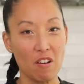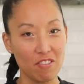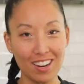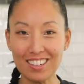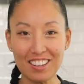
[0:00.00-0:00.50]

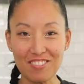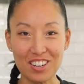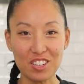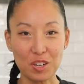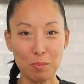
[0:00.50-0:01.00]
finally
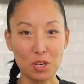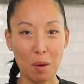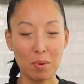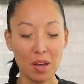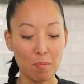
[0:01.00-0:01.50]
finished up
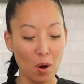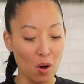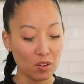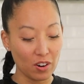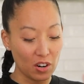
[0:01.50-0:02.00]
chopping up
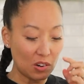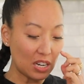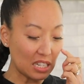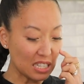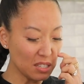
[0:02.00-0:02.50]
all of our
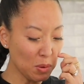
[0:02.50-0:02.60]
ingredients. Let's see